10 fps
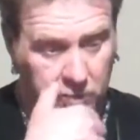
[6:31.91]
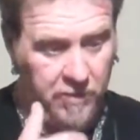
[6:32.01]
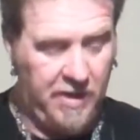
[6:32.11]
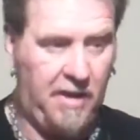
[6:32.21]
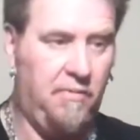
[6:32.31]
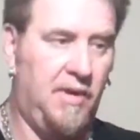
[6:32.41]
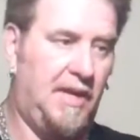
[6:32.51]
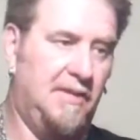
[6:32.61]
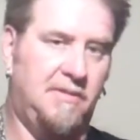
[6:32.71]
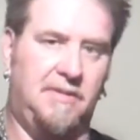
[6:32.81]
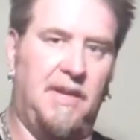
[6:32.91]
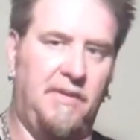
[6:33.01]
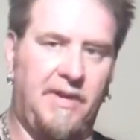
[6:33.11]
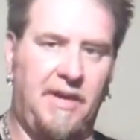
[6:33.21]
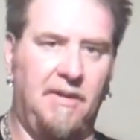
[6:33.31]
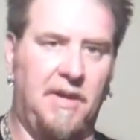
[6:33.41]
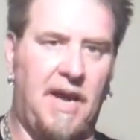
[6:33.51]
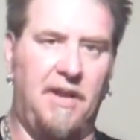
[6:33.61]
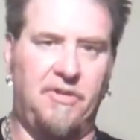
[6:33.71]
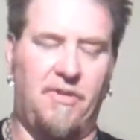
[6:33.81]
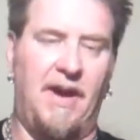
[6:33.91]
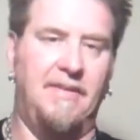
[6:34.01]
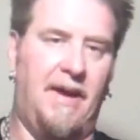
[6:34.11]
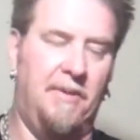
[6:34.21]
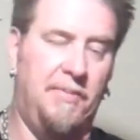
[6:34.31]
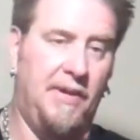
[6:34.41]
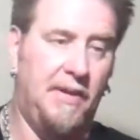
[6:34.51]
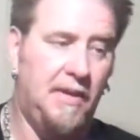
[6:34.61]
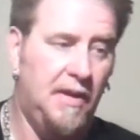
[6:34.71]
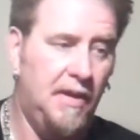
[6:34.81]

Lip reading: when it gets sent over here, it kind of dries out a bit.